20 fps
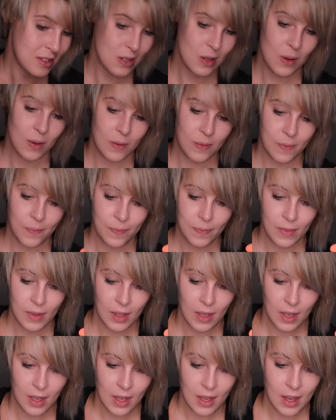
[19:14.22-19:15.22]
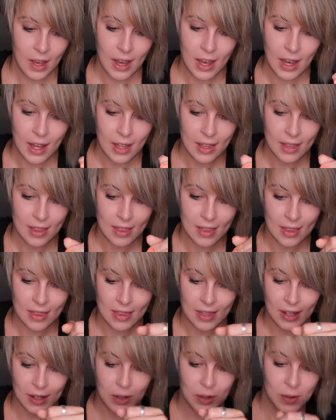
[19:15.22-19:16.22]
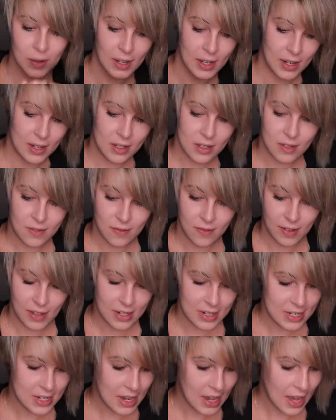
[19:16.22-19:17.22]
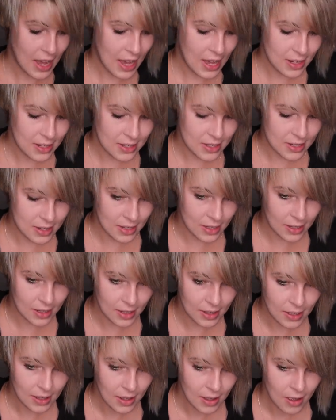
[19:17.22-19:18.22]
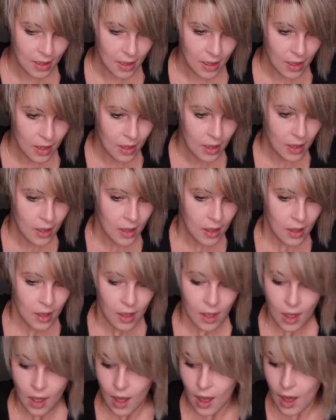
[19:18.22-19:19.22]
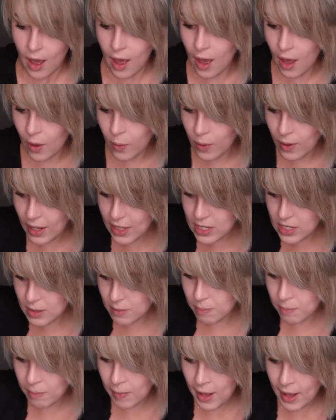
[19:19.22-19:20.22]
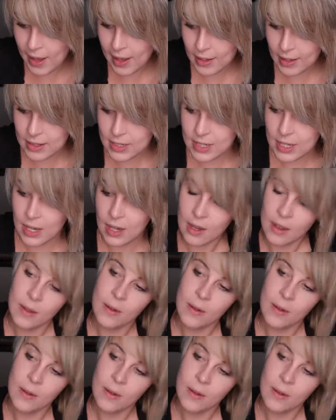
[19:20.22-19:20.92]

So green is fantastic. Uh, we got some mugs.